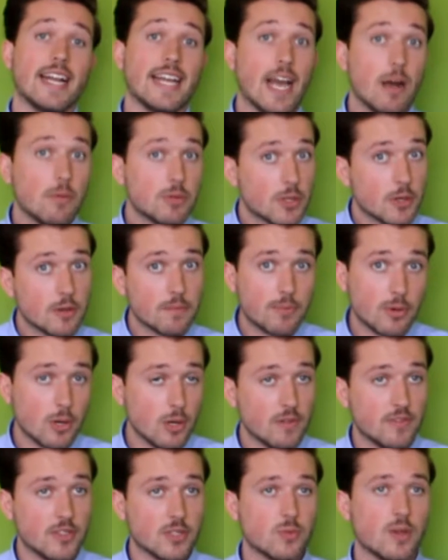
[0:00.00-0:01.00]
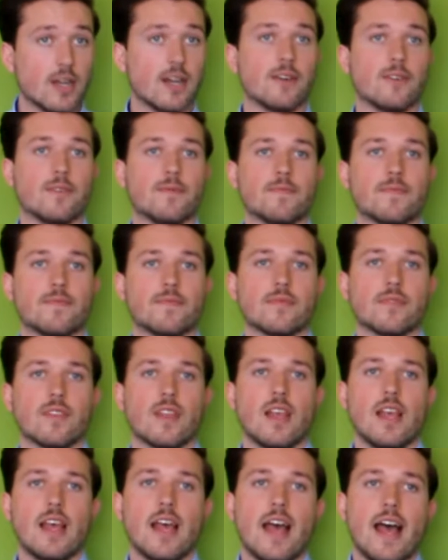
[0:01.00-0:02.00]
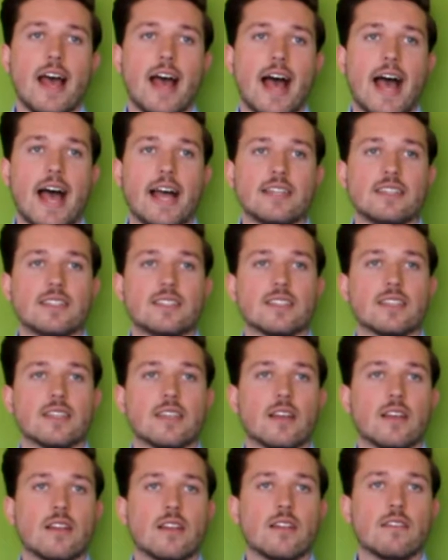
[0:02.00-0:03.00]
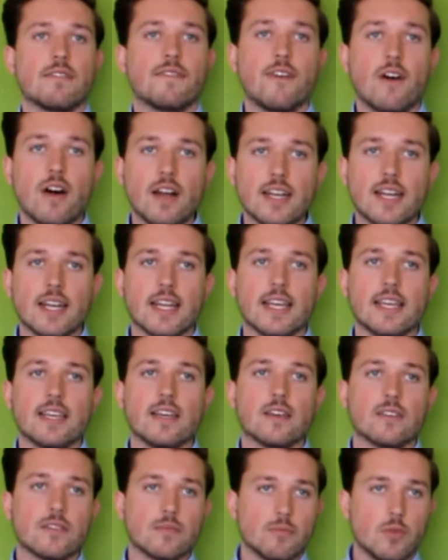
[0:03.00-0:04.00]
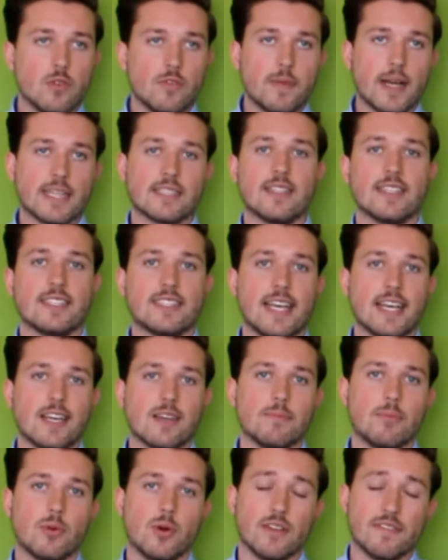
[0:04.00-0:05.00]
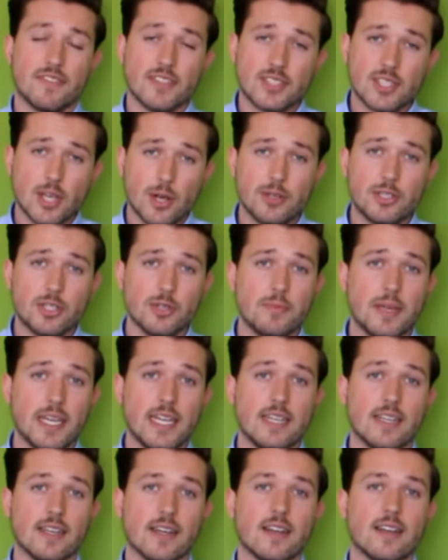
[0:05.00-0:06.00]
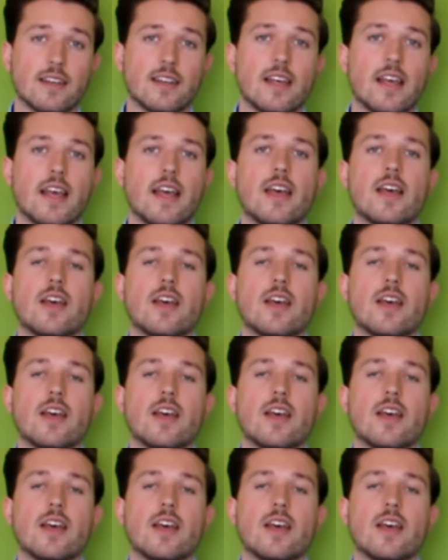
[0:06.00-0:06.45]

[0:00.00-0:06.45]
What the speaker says: And it helps you improve as well. And finally, moving back to the second point, for social media